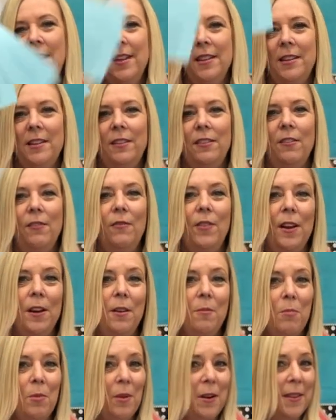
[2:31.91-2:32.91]
These are very
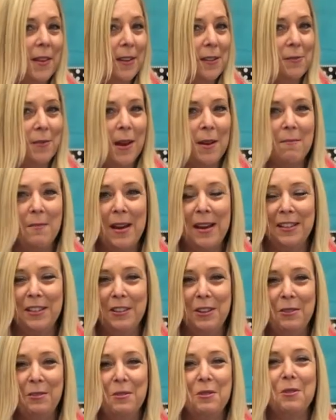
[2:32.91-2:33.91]
important, that's why I made
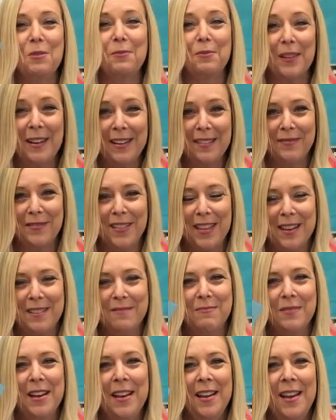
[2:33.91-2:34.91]
you 3 of
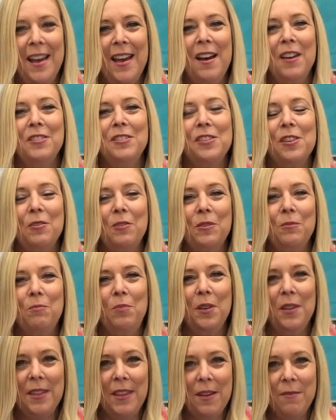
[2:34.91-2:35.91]
them. So
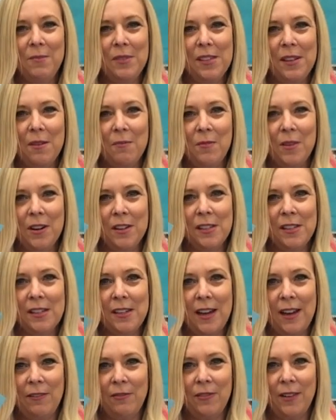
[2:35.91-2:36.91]
put them somewhere
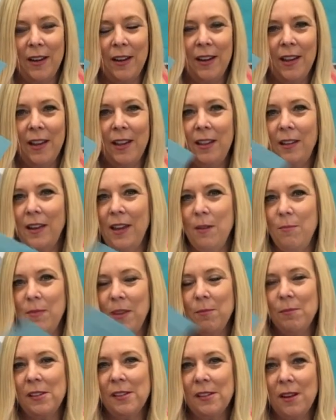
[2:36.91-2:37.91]
safe and keep
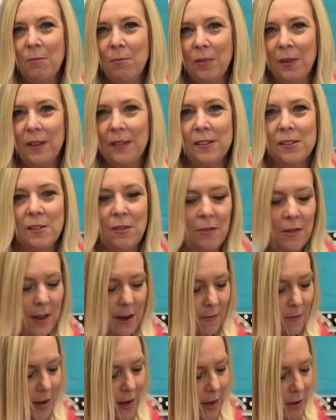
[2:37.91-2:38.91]
them separate, so
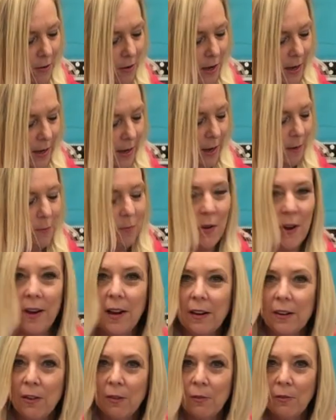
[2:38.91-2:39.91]
that way you can keep one
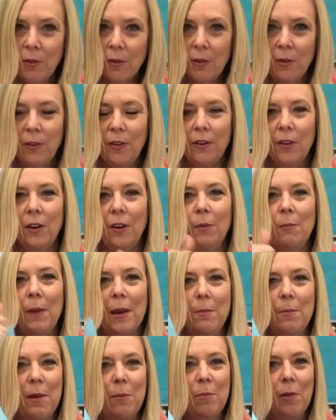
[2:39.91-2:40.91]
on your folder,
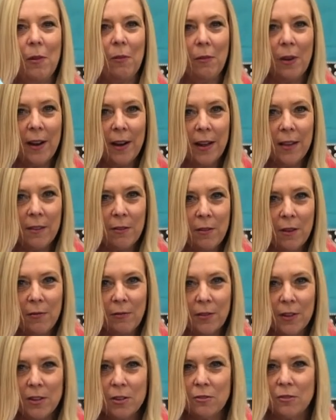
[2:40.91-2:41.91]
maybe put one on the
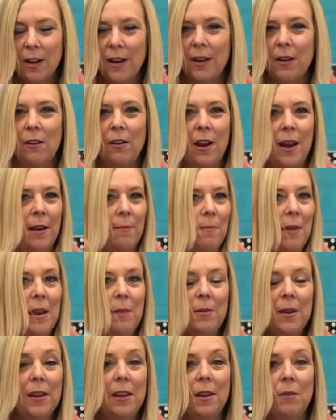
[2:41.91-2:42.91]
refrigerator, and
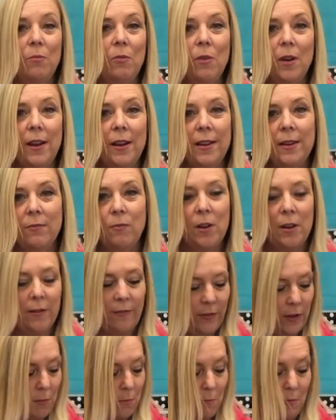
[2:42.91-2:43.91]
maybe keep one in one of
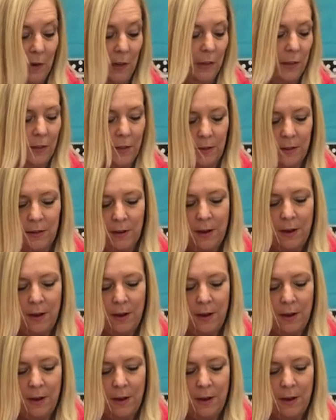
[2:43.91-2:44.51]
your books.